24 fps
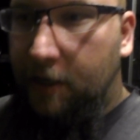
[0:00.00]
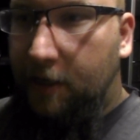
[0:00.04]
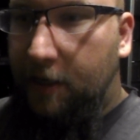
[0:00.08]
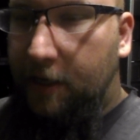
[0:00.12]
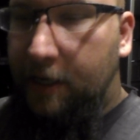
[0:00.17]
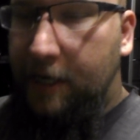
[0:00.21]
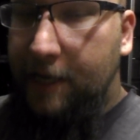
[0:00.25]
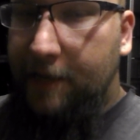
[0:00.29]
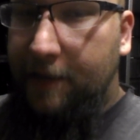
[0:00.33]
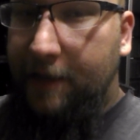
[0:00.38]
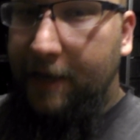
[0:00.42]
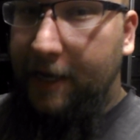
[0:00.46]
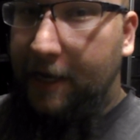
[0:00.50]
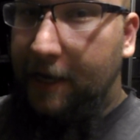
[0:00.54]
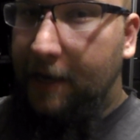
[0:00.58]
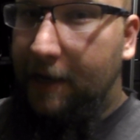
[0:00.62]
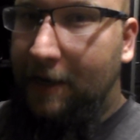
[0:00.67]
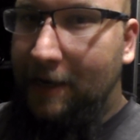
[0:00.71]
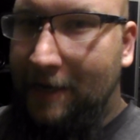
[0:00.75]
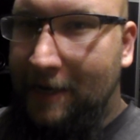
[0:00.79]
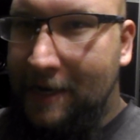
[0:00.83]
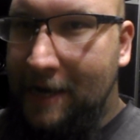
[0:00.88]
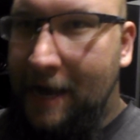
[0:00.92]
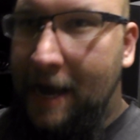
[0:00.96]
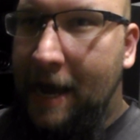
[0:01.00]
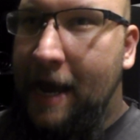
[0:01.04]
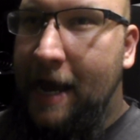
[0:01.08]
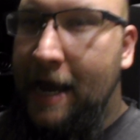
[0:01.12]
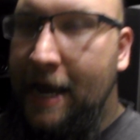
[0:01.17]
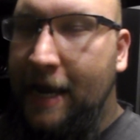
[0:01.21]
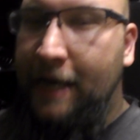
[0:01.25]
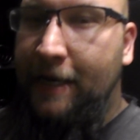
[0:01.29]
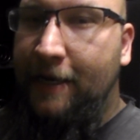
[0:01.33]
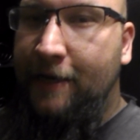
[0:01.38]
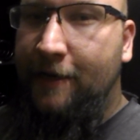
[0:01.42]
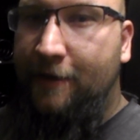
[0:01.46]
You get like
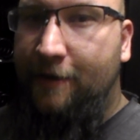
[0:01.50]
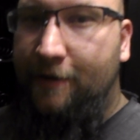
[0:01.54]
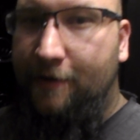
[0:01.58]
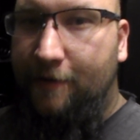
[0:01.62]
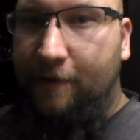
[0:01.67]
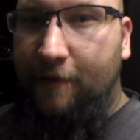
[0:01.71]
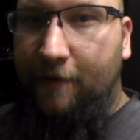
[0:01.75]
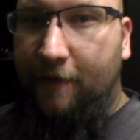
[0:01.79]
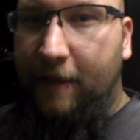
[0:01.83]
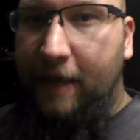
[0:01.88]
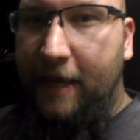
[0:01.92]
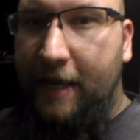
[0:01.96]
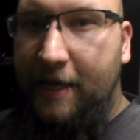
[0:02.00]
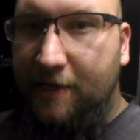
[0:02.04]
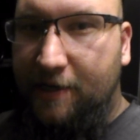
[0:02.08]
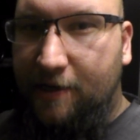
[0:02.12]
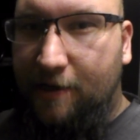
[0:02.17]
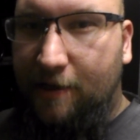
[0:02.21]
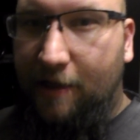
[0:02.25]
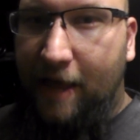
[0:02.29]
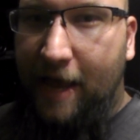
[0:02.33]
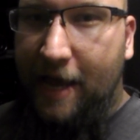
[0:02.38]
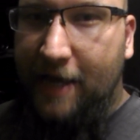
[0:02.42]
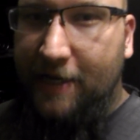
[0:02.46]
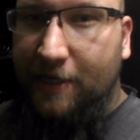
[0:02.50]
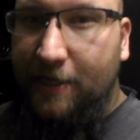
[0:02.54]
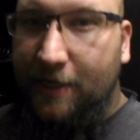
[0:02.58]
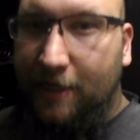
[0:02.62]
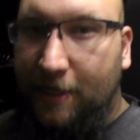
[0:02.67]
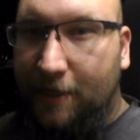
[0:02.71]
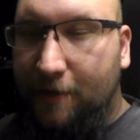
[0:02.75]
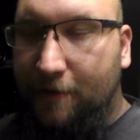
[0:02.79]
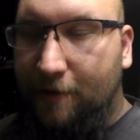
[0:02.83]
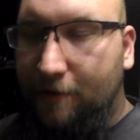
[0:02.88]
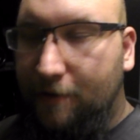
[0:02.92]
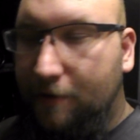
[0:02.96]
9 Lay's
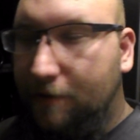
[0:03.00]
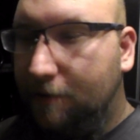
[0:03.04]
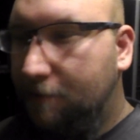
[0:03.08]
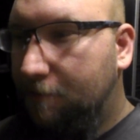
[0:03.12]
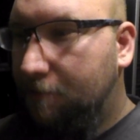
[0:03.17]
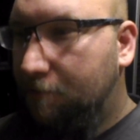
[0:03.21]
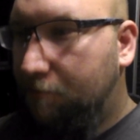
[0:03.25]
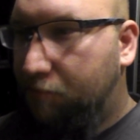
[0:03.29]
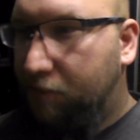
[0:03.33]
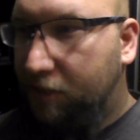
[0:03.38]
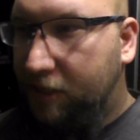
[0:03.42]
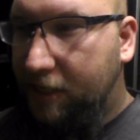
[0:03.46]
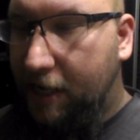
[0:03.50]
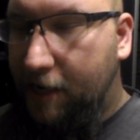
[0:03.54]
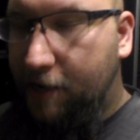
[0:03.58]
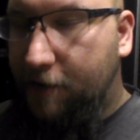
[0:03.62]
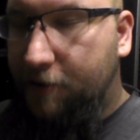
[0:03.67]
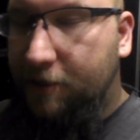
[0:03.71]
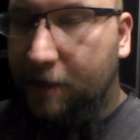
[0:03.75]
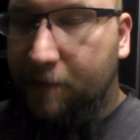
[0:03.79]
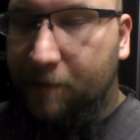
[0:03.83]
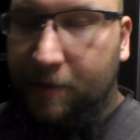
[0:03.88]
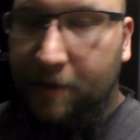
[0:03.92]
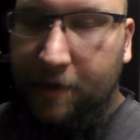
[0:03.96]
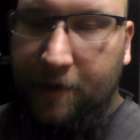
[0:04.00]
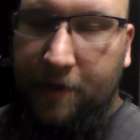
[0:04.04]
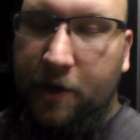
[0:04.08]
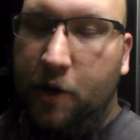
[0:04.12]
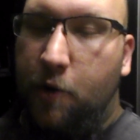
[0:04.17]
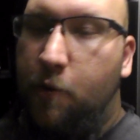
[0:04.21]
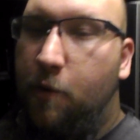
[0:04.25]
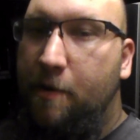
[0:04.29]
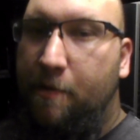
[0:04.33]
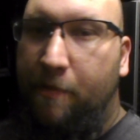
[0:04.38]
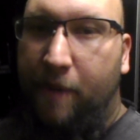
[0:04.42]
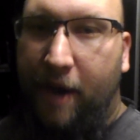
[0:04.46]
Classic potato chips and no
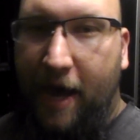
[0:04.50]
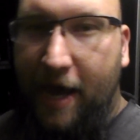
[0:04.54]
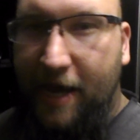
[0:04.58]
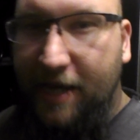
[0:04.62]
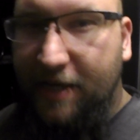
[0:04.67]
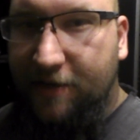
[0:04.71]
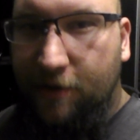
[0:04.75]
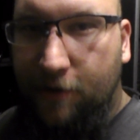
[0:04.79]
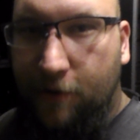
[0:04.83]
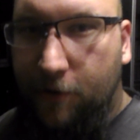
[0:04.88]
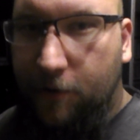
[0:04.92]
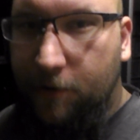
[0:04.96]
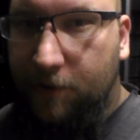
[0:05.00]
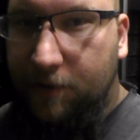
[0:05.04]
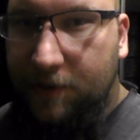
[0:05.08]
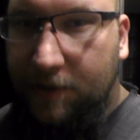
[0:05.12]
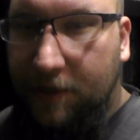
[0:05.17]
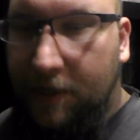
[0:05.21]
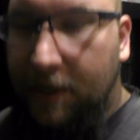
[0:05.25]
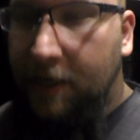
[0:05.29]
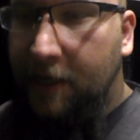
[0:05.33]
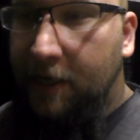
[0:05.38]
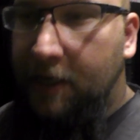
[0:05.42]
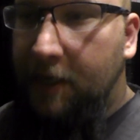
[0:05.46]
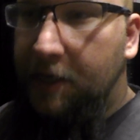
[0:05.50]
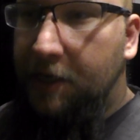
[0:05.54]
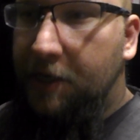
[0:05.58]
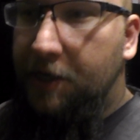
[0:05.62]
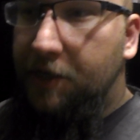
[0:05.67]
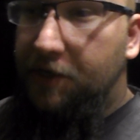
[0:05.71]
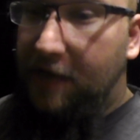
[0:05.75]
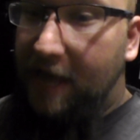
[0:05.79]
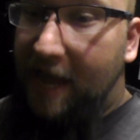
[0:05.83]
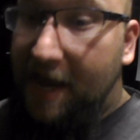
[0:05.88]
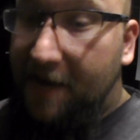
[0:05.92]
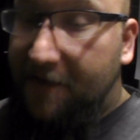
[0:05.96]
one buys those.
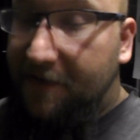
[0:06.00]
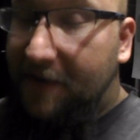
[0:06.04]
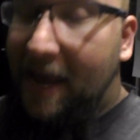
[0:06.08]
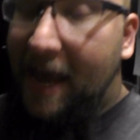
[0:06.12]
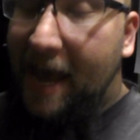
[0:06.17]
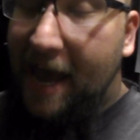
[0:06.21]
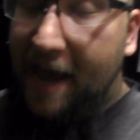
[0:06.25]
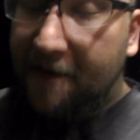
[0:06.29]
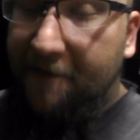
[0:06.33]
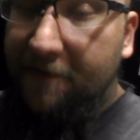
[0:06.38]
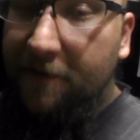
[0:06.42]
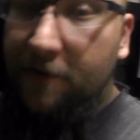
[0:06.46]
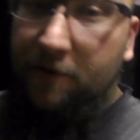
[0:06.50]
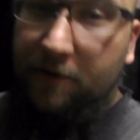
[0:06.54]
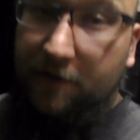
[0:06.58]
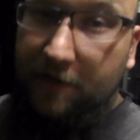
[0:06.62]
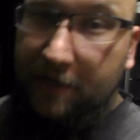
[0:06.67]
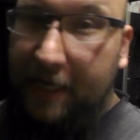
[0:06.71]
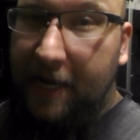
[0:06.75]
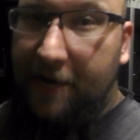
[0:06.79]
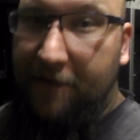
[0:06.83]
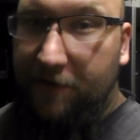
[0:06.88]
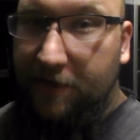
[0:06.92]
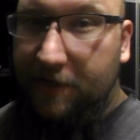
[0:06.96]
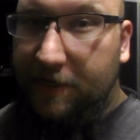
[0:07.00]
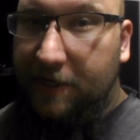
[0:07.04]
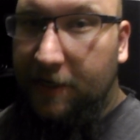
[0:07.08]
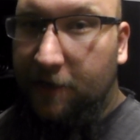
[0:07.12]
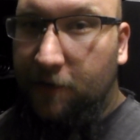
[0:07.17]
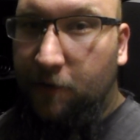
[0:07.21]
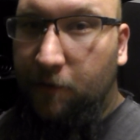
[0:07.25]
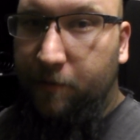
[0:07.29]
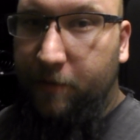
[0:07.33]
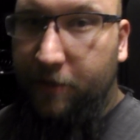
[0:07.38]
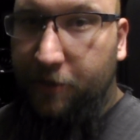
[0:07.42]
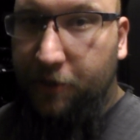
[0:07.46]
So you have to have those in every
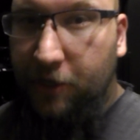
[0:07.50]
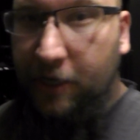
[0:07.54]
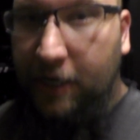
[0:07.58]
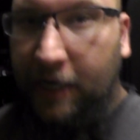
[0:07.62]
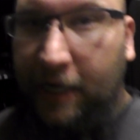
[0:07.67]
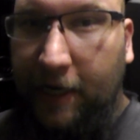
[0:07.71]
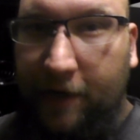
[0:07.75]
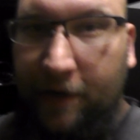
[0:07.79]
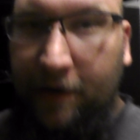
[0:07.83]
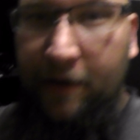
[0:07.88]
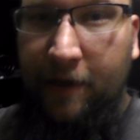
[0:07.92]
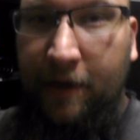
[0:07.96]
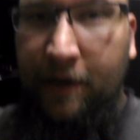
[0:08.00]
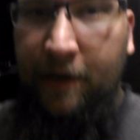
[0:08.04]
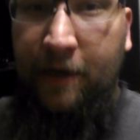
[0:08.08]
single machine.